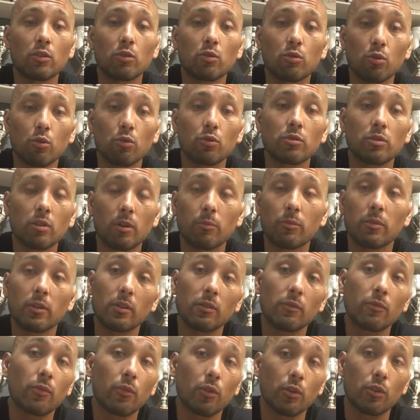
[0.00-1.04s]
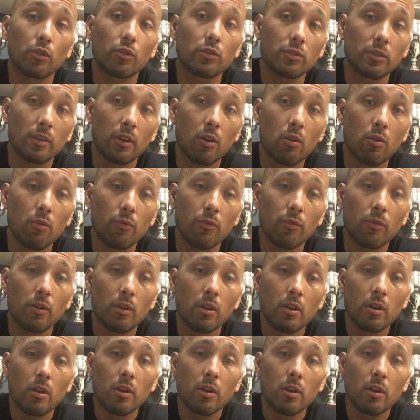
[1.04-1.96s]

do something for yourself